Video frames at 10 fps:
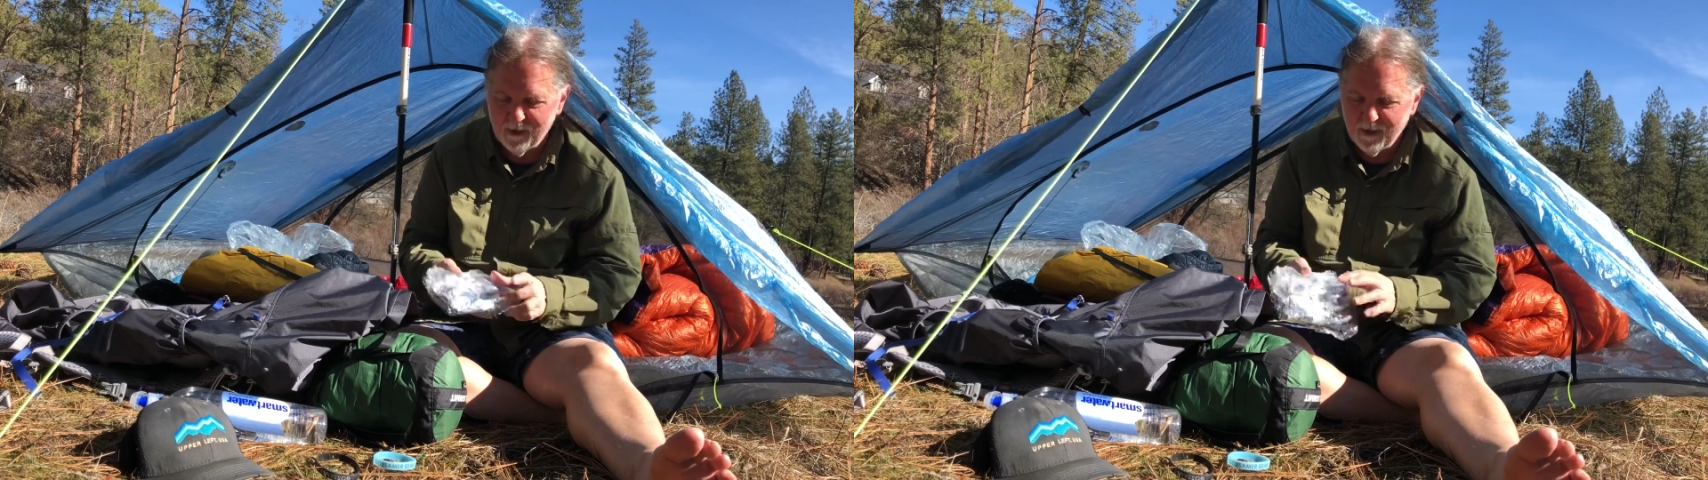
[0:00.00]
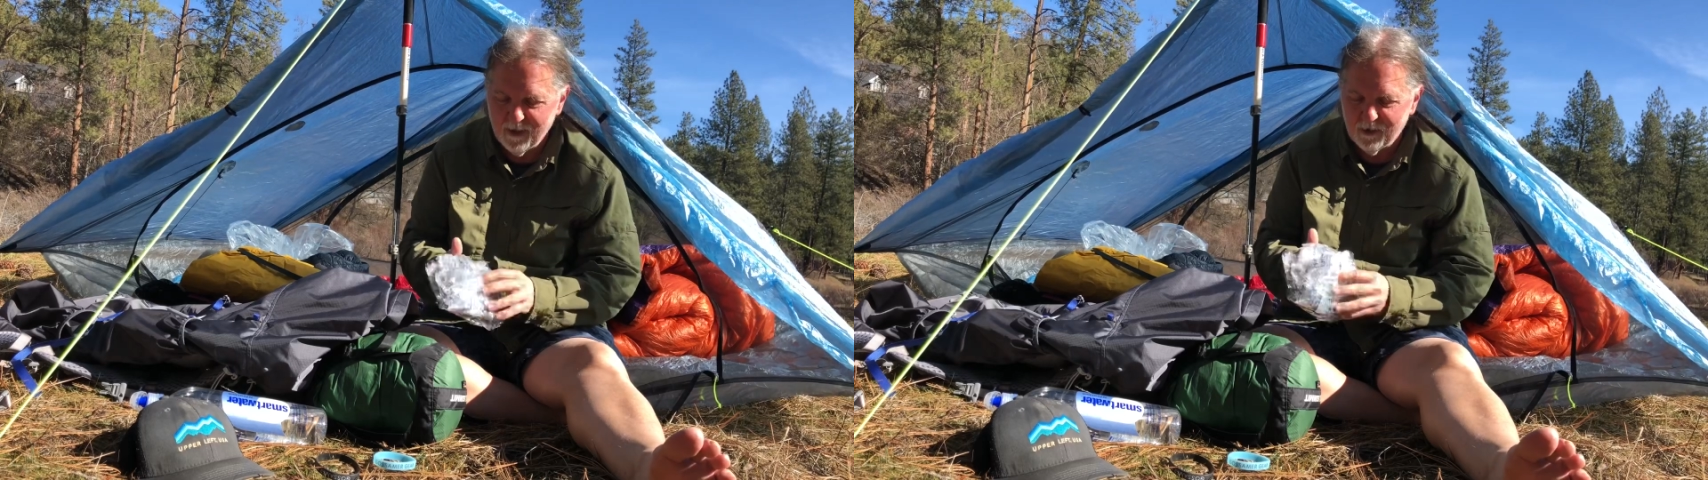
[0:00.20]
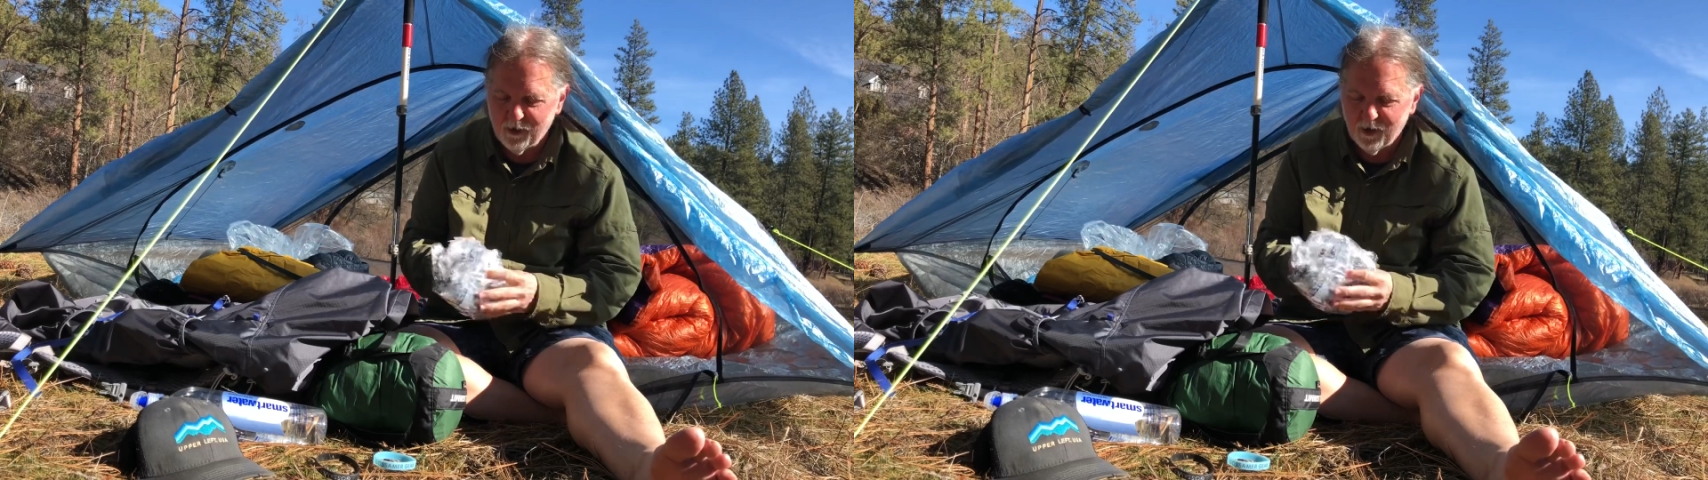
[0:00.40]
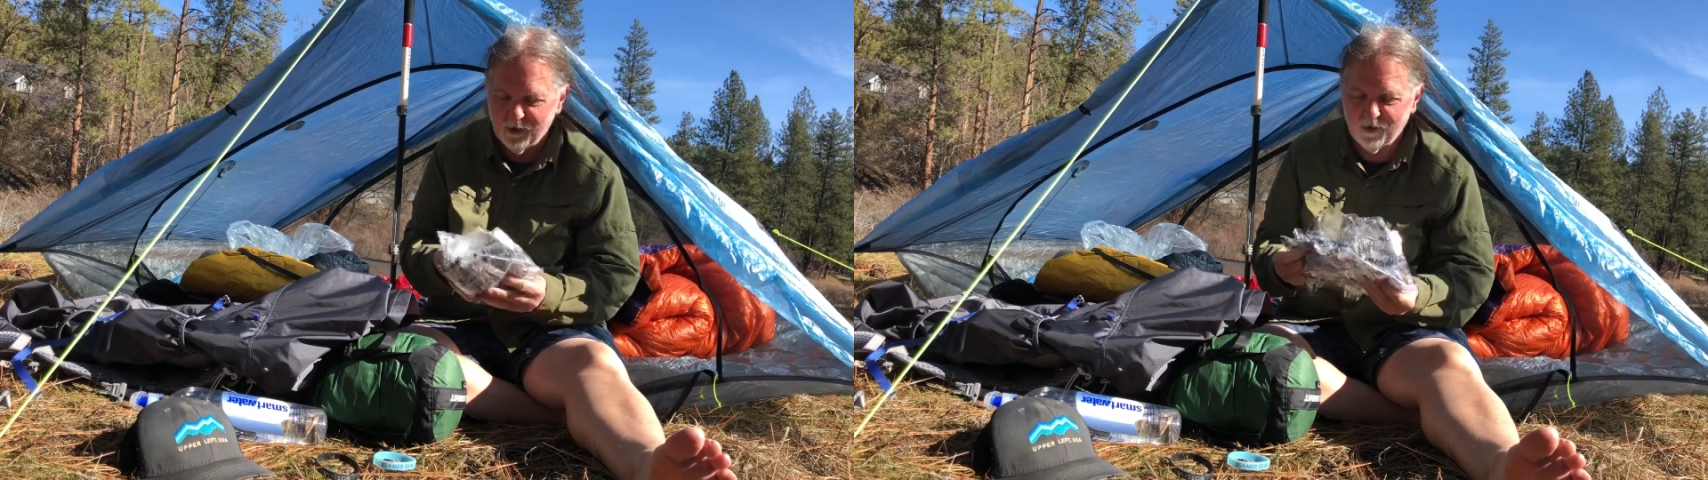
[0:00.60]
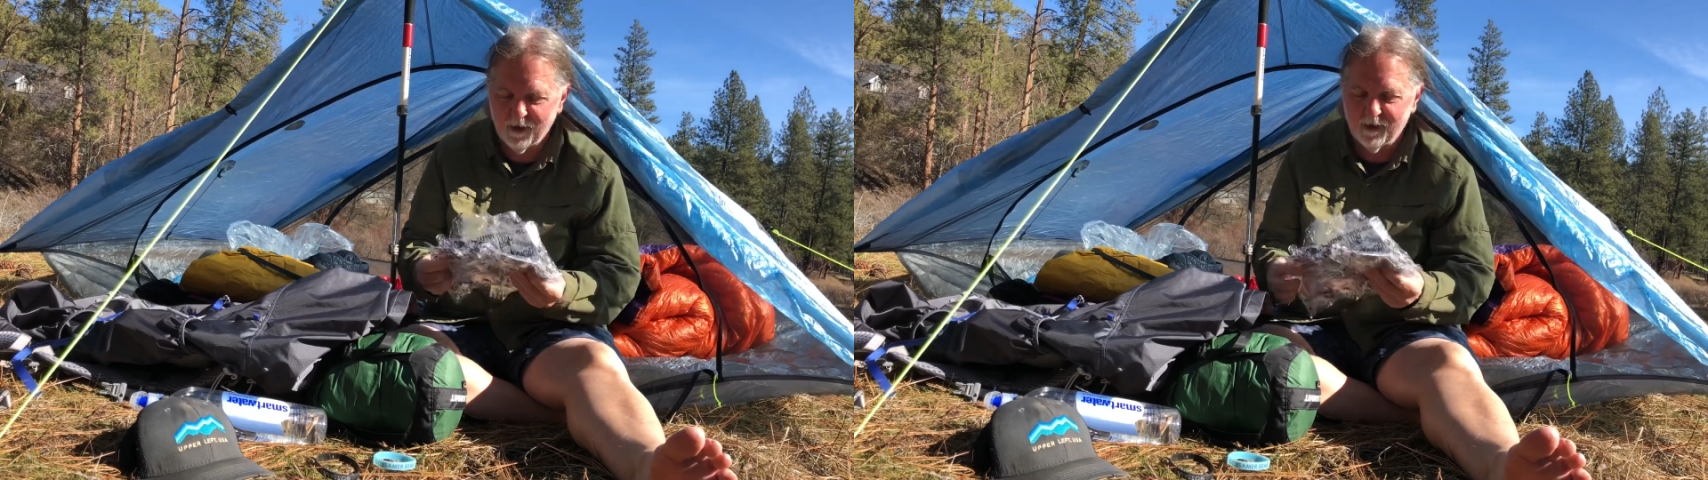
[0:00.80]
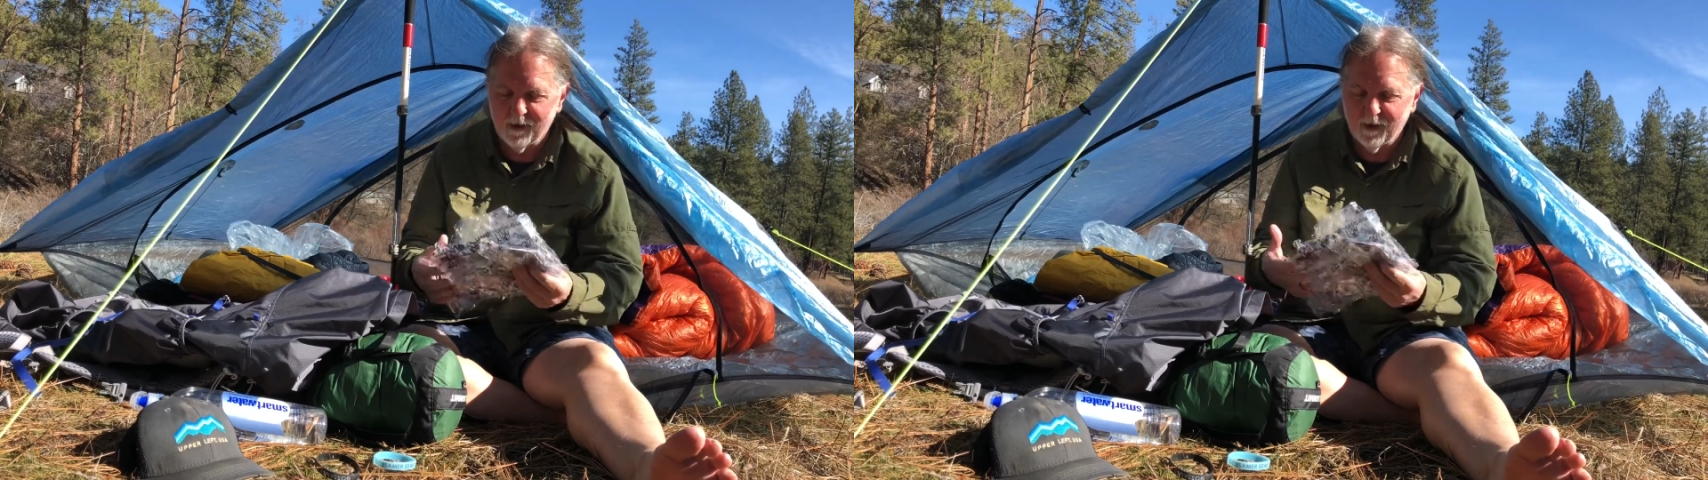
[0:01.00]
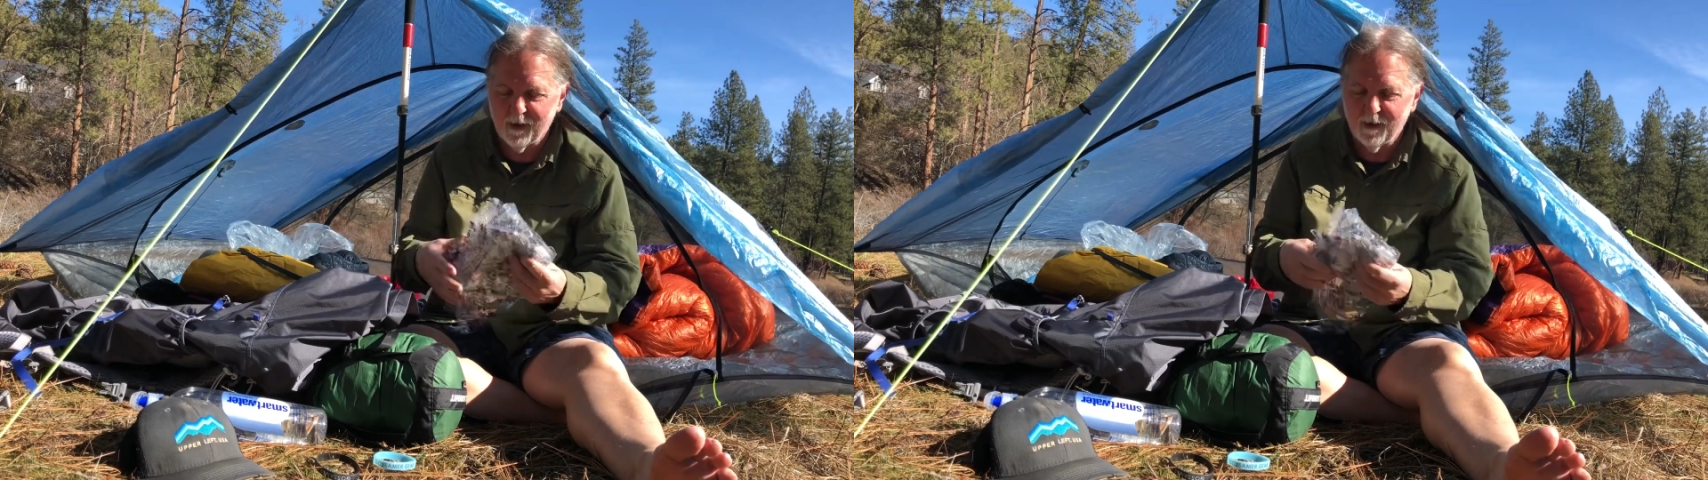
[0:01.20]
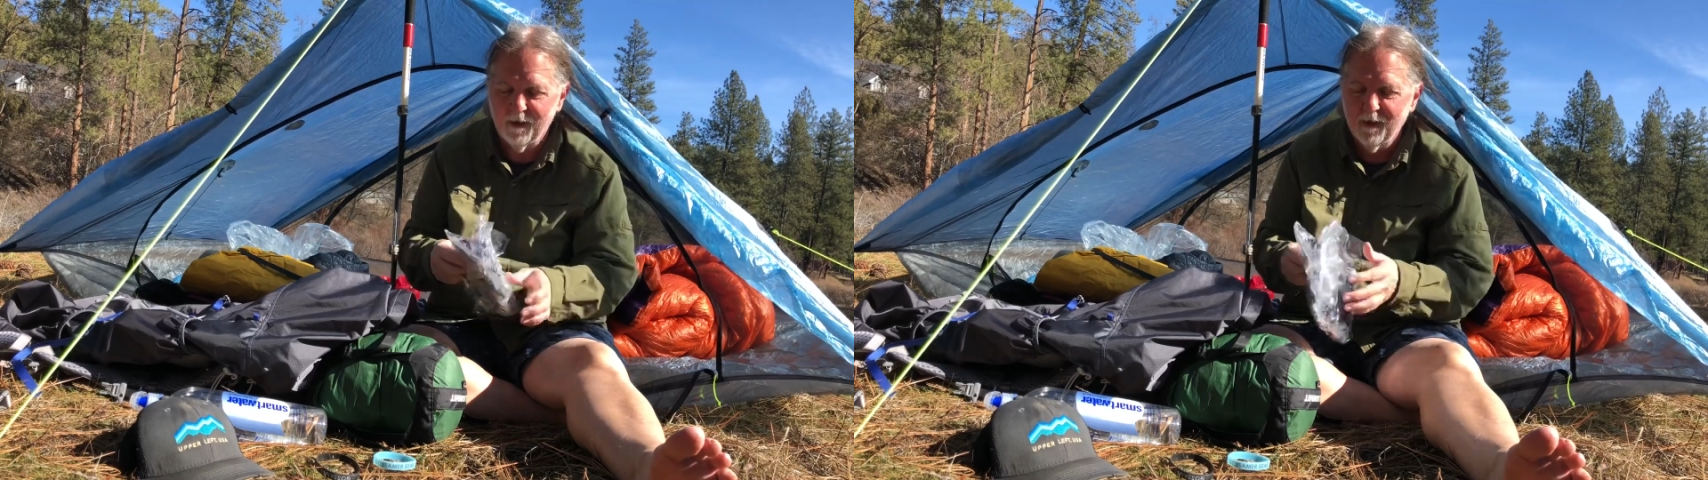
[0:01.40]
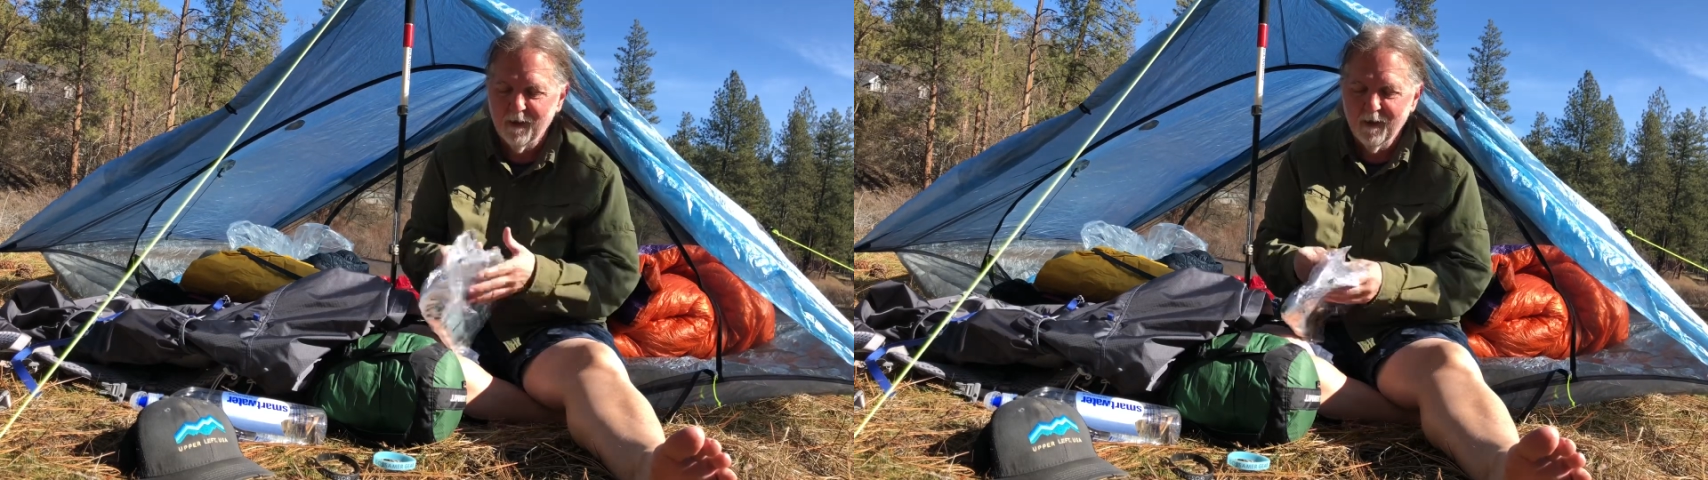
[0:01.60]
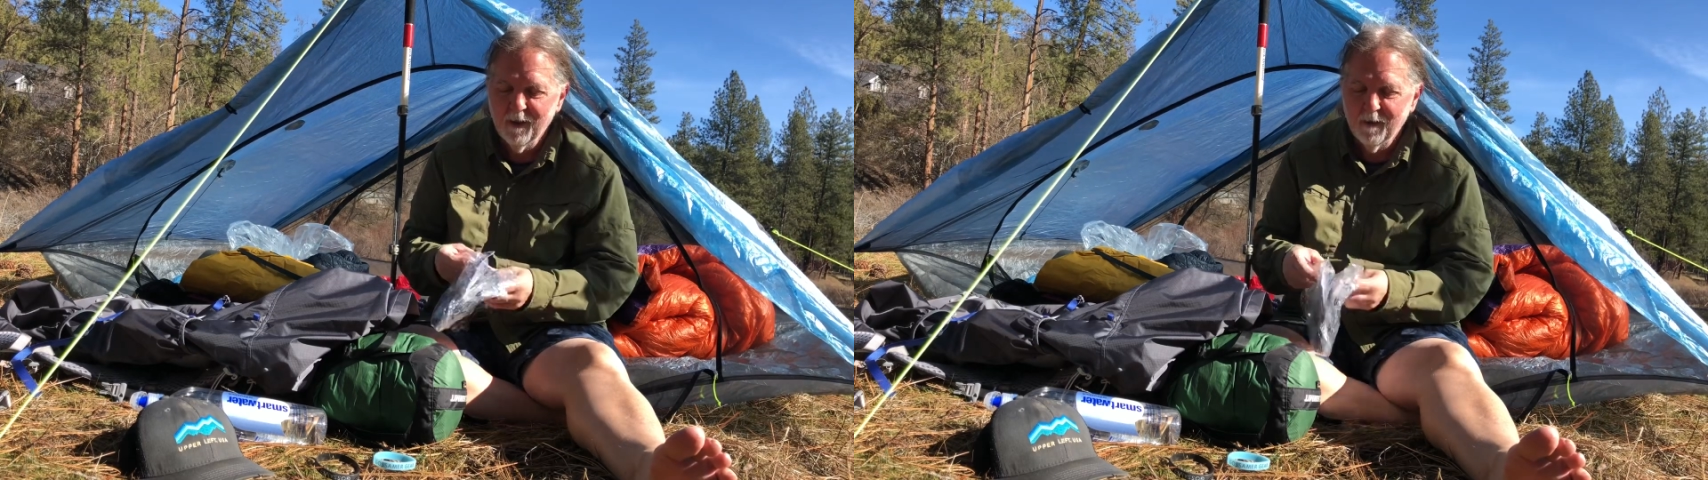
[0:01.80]
It's just that
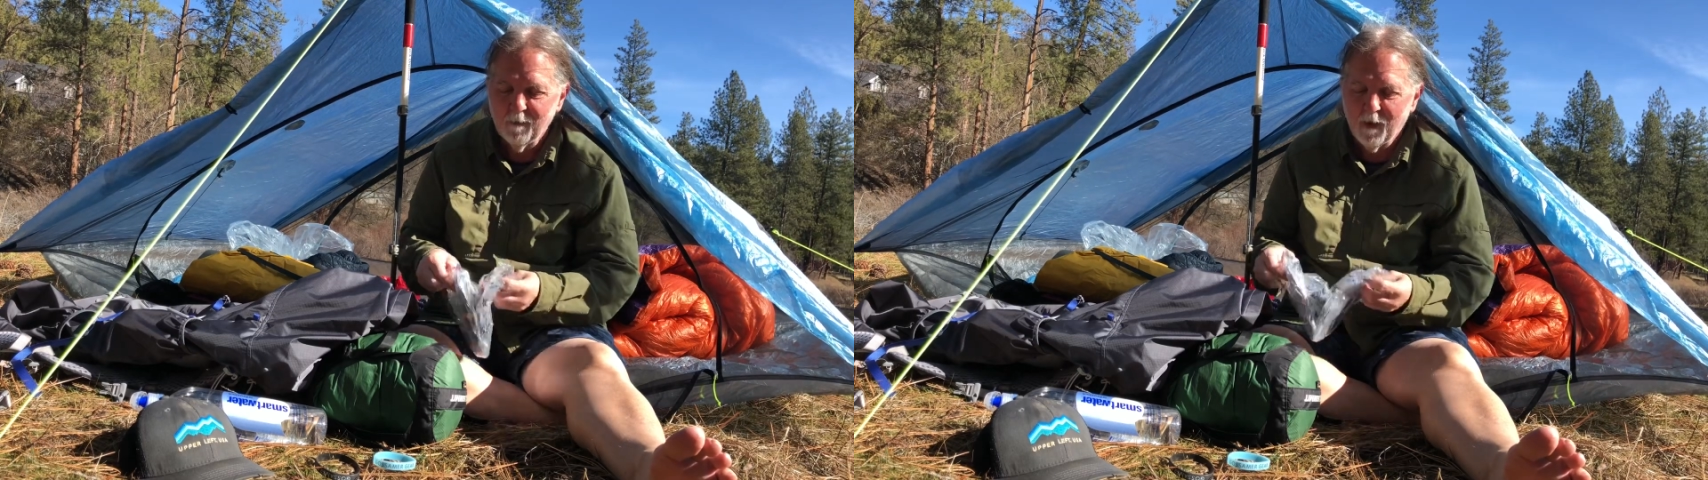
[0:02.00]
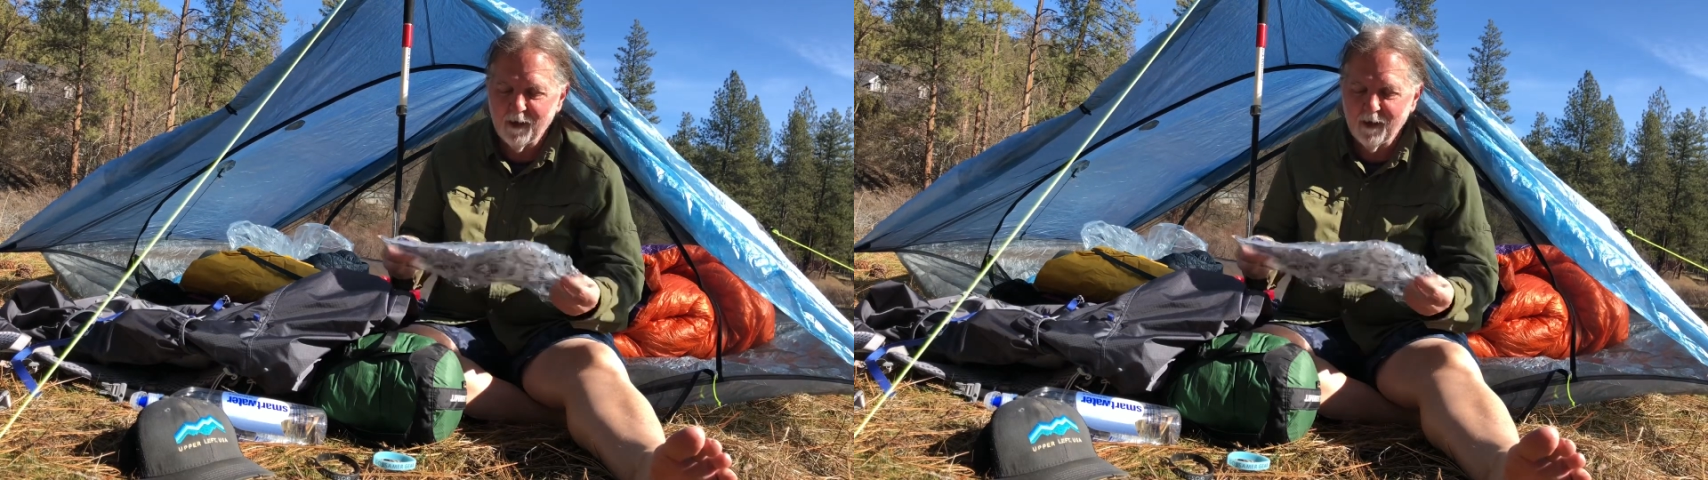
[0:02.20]
my